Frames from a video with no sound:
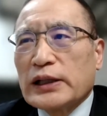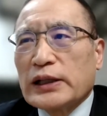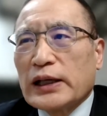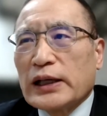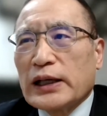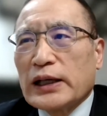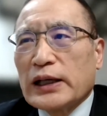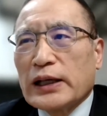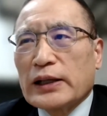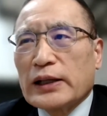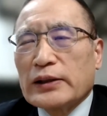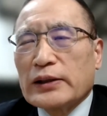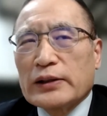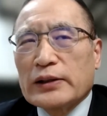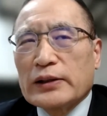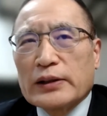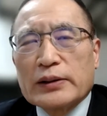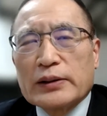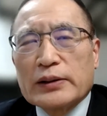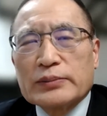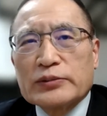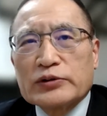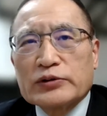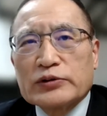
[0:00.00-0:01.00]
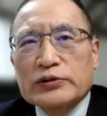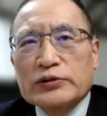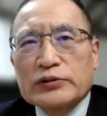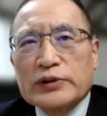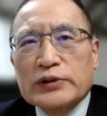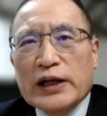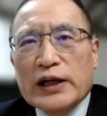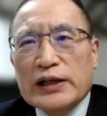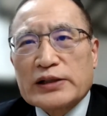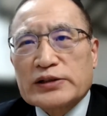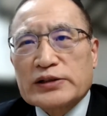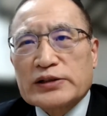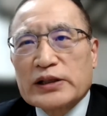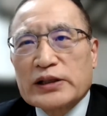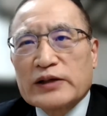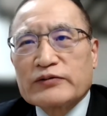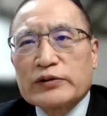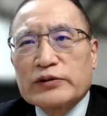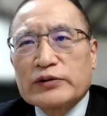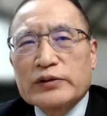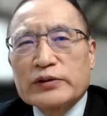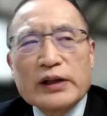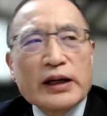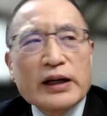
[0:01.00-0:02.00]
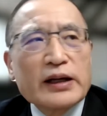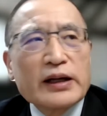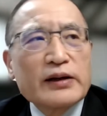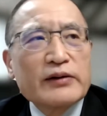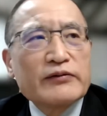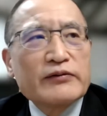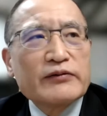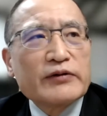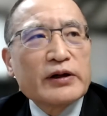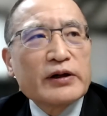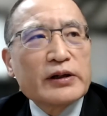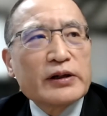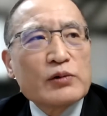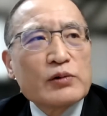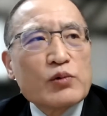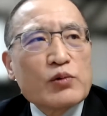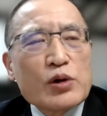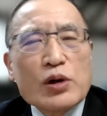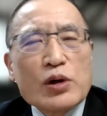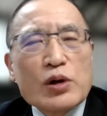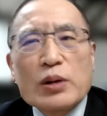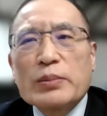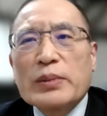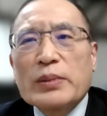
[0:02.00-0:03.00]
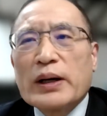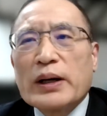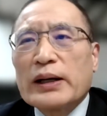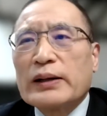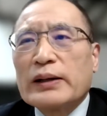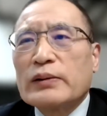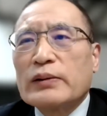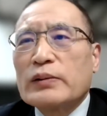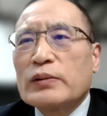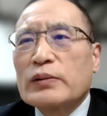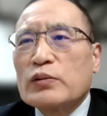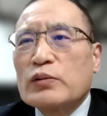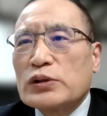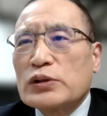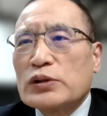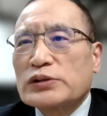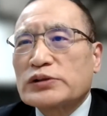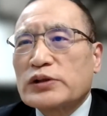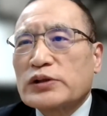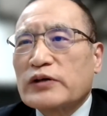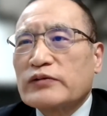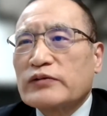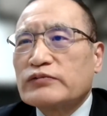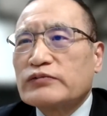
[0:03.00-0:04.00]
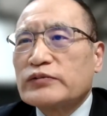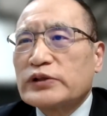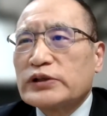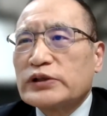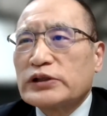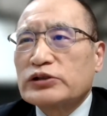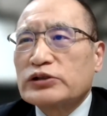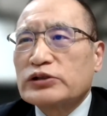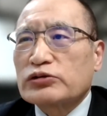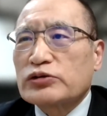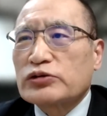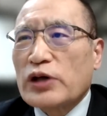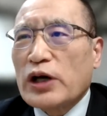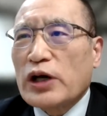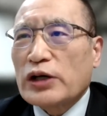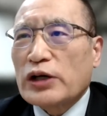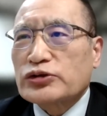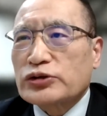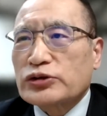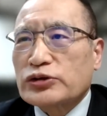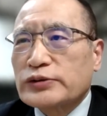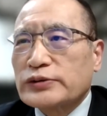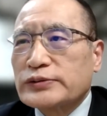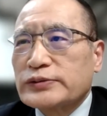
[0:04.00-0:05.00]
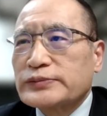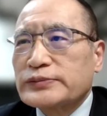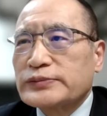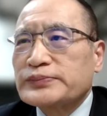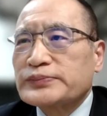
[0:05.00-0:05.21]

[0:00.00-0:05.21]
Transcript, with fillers: and um, who has given a very warm uh, words of introduction.